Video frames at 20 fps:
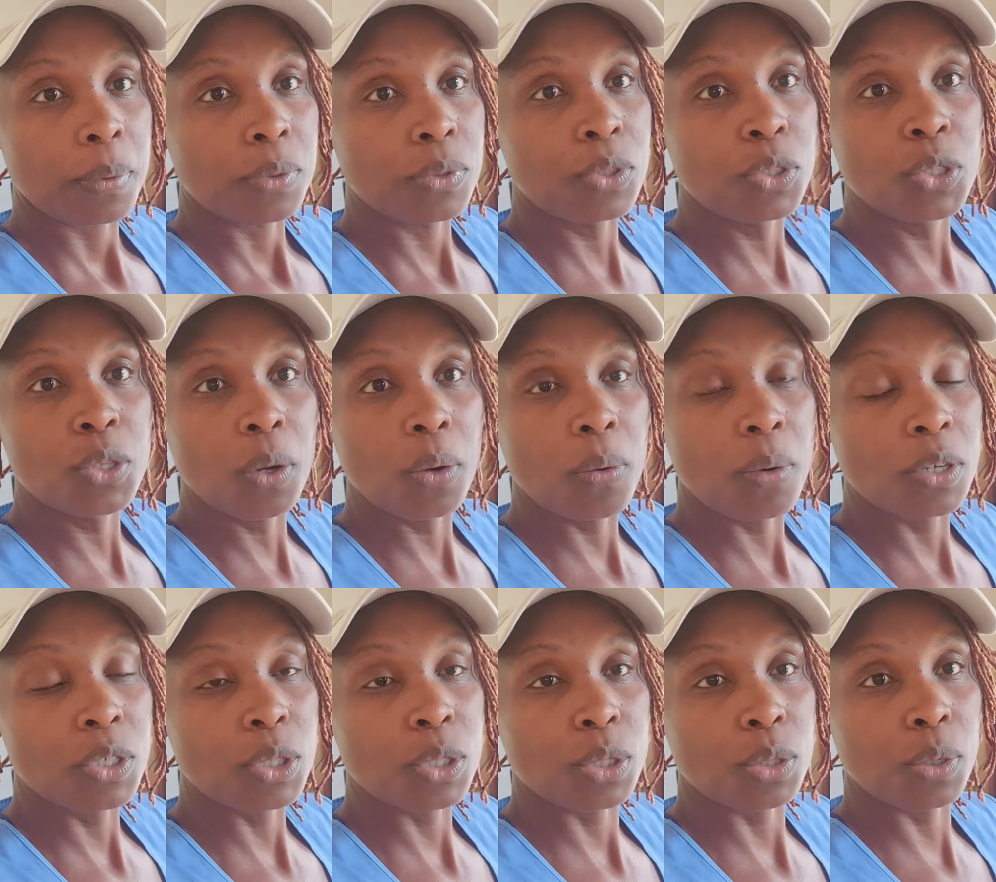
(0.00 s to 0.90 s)
You don't
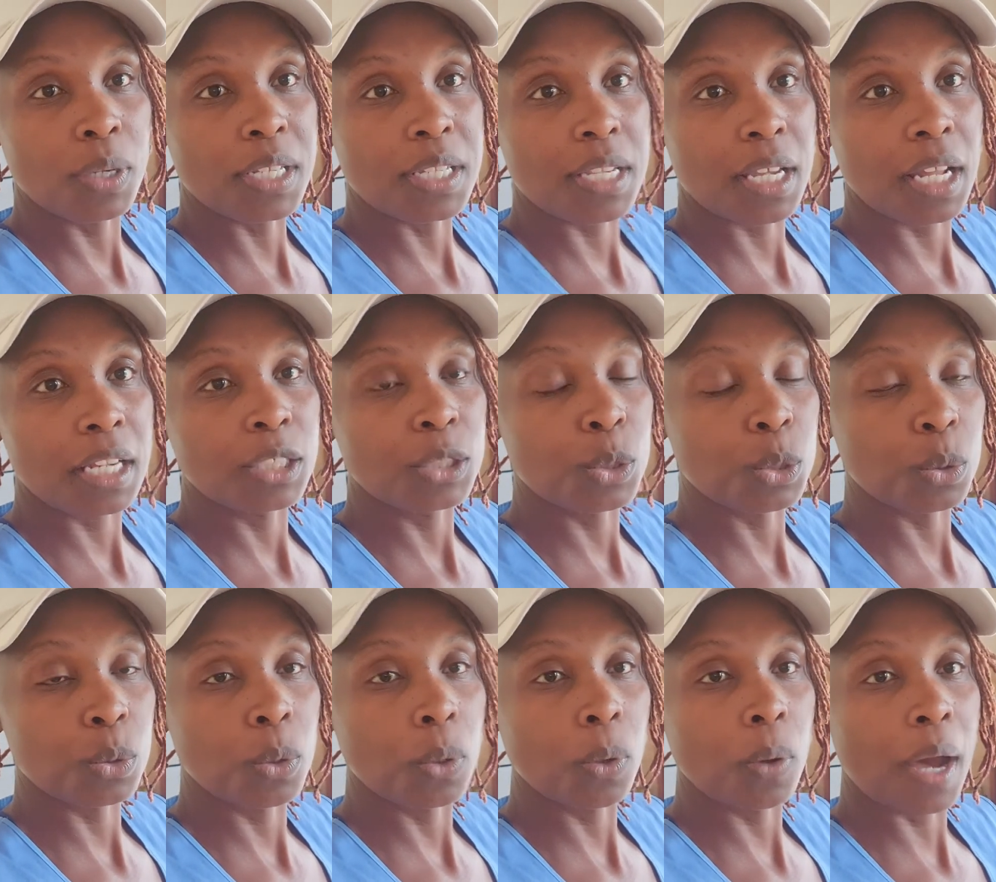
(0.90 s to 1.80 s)
want your child to
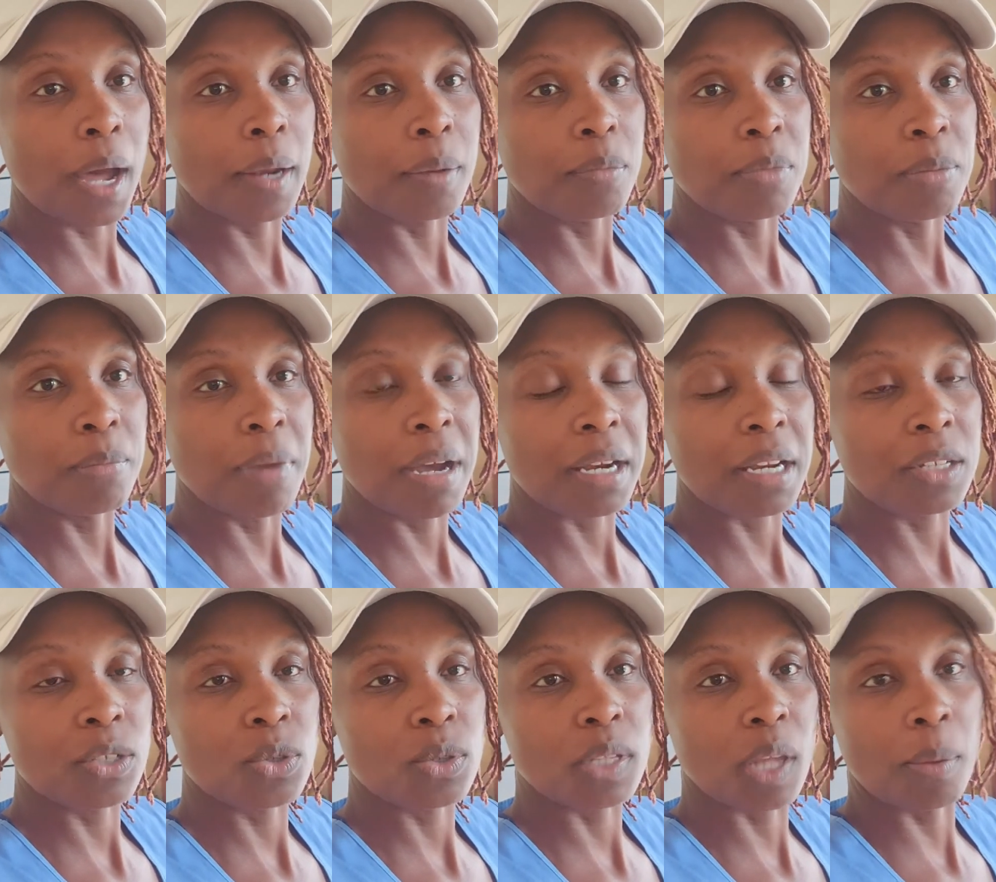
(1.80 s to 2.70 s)
go and be
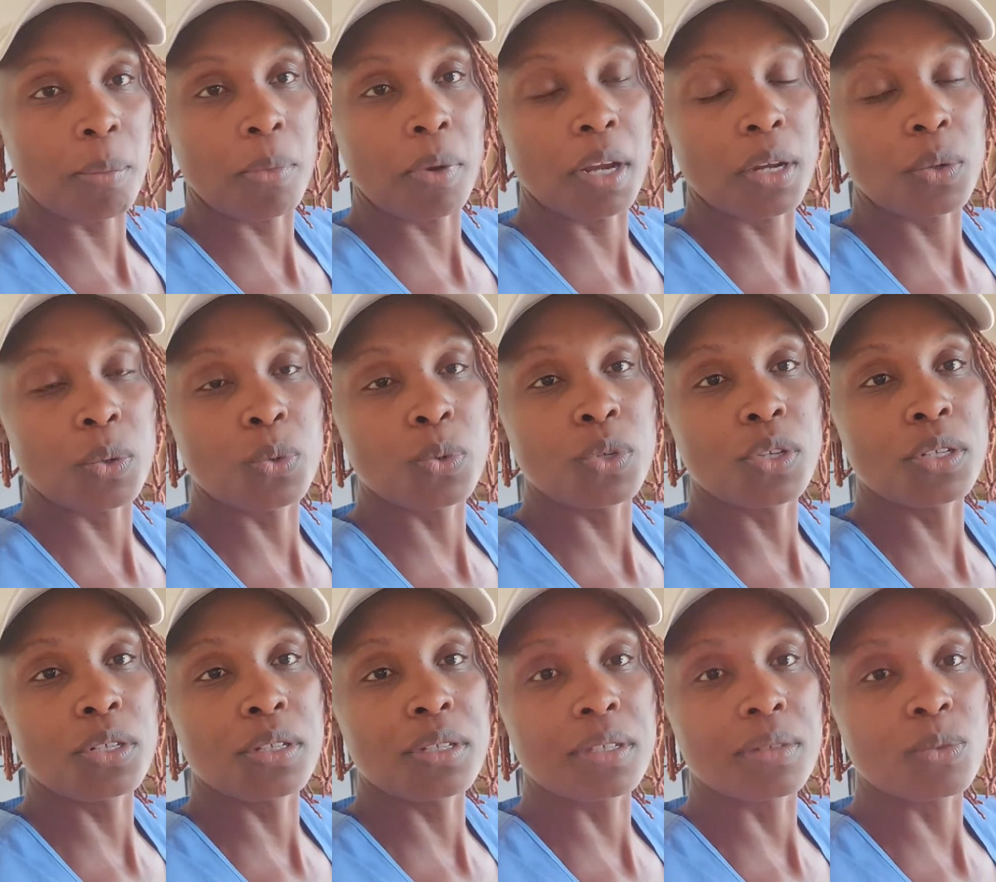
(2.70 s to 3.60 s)
married to someone
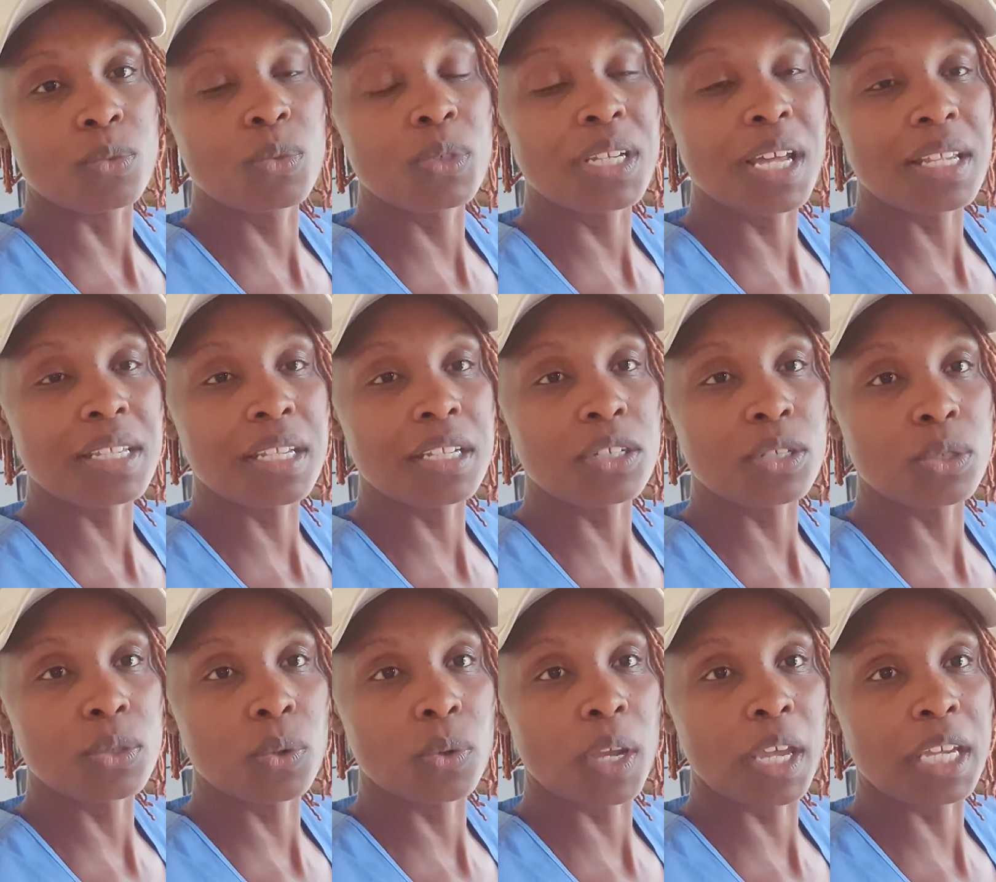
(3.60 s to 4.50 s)
who doesn't
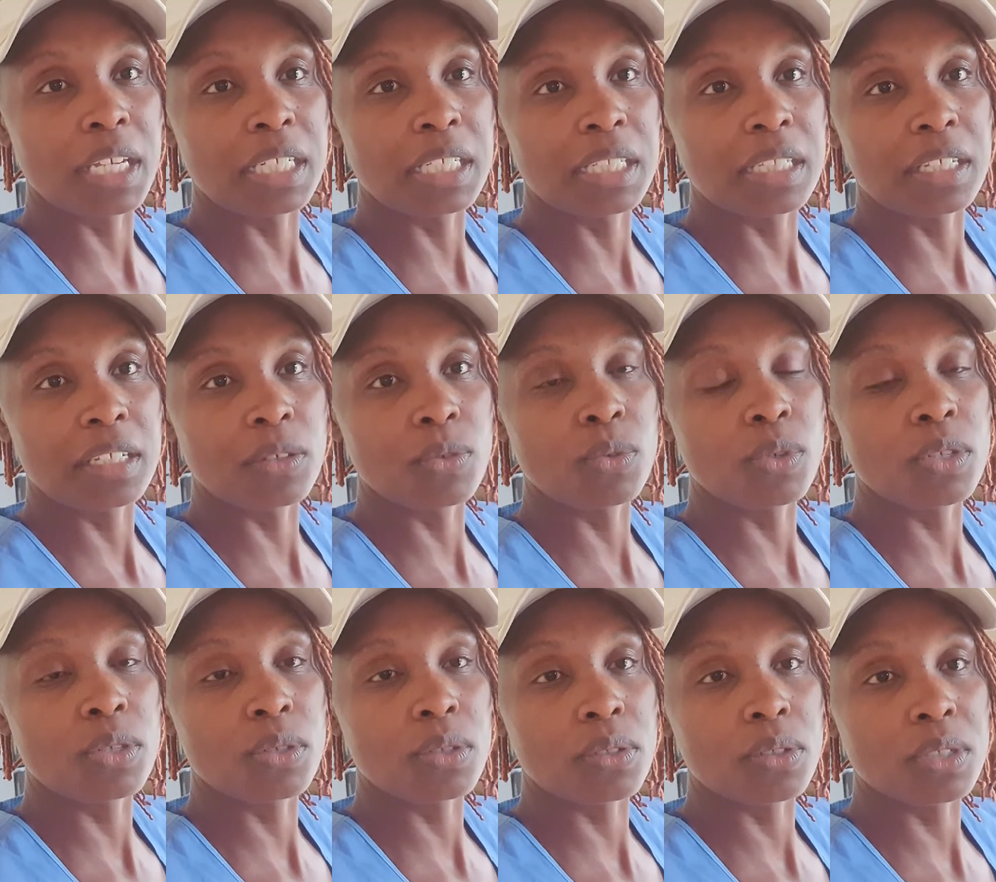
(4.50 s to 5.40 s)
know anything, who
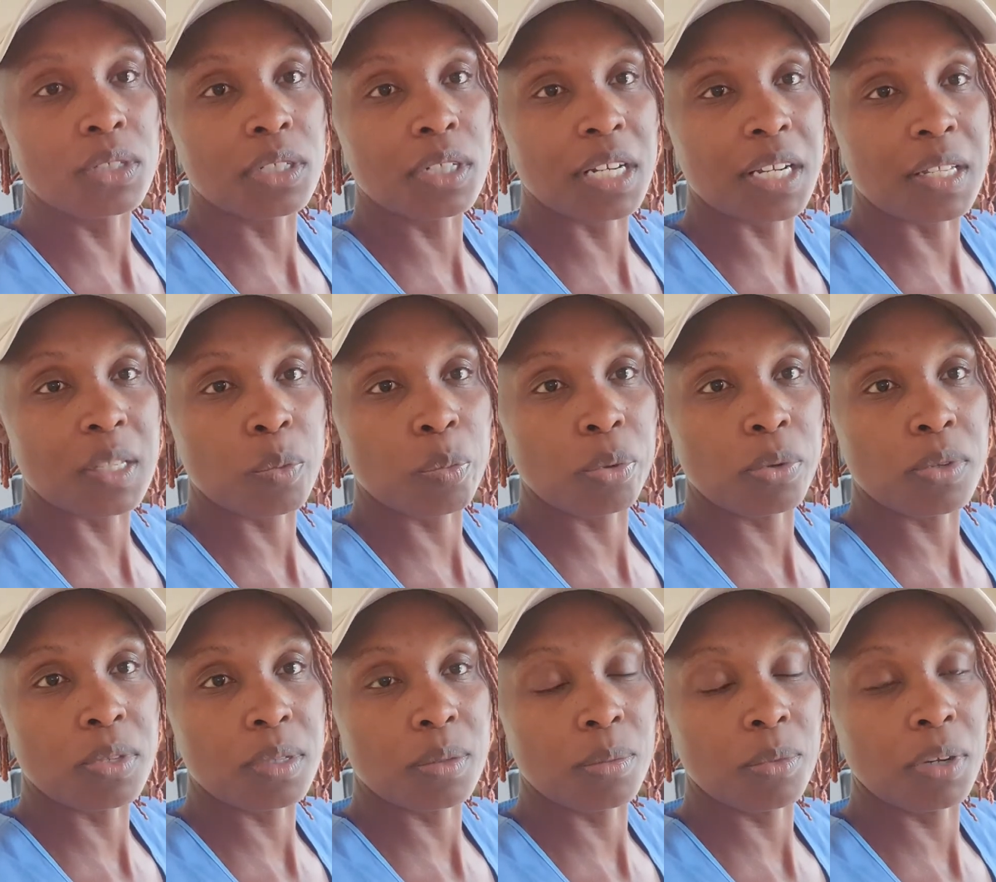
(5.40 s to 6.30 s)
is not
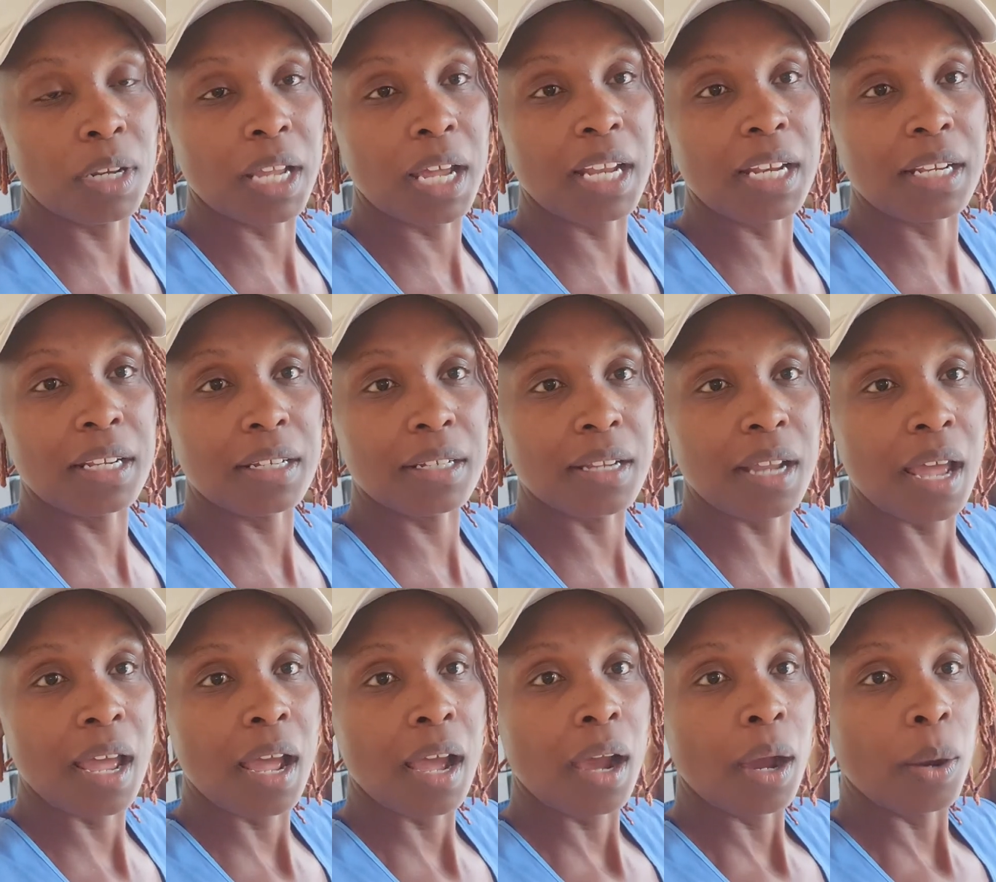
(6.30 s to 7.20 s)
responsible. And
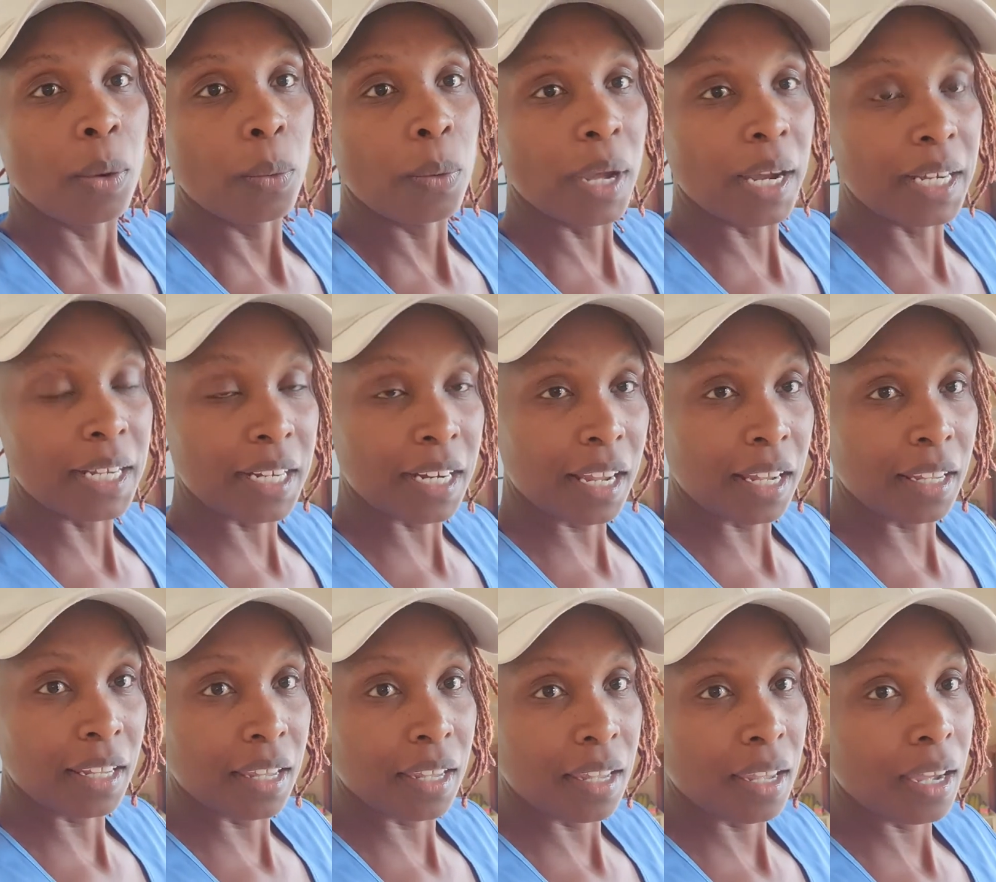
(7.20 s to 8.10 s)
we are
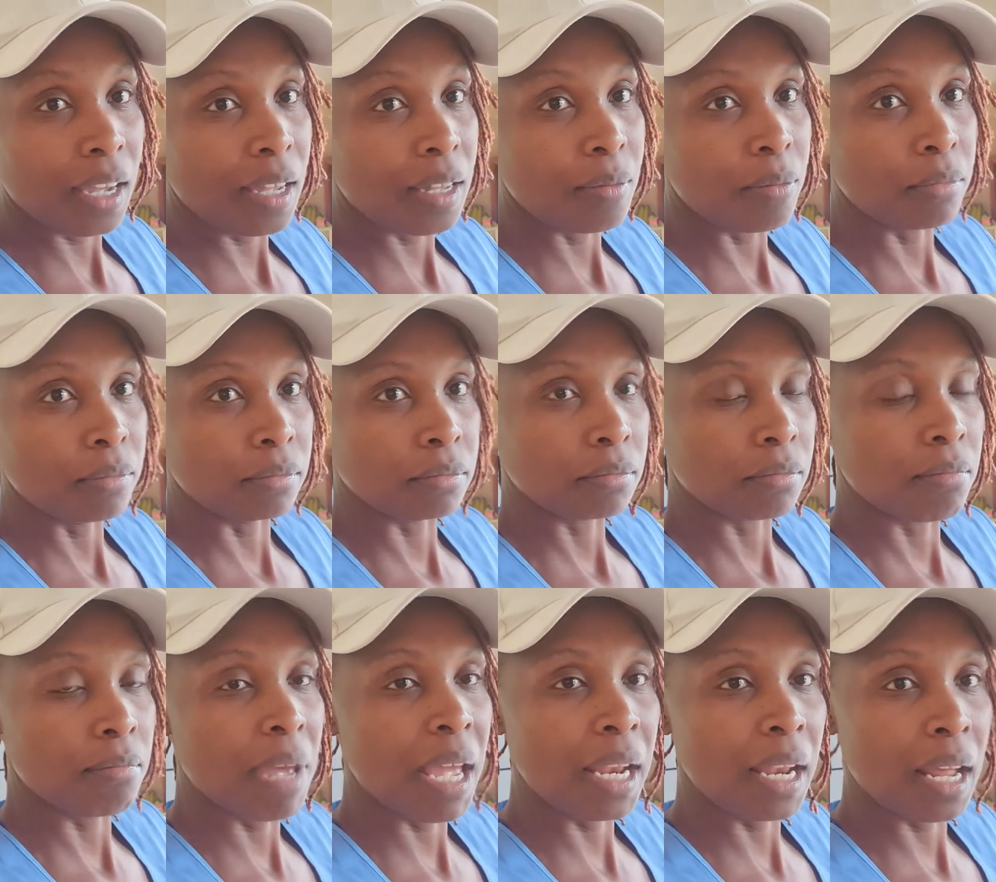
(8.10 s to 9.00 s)
crying here,
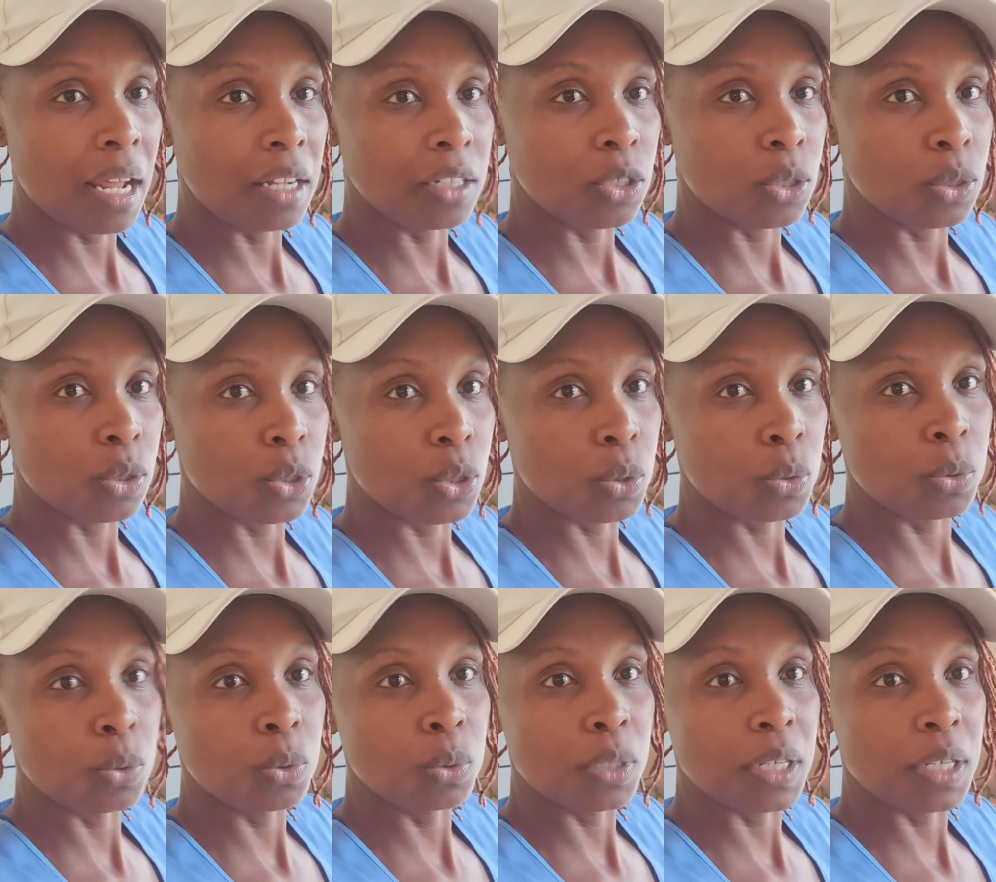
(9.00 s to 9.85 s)
men are too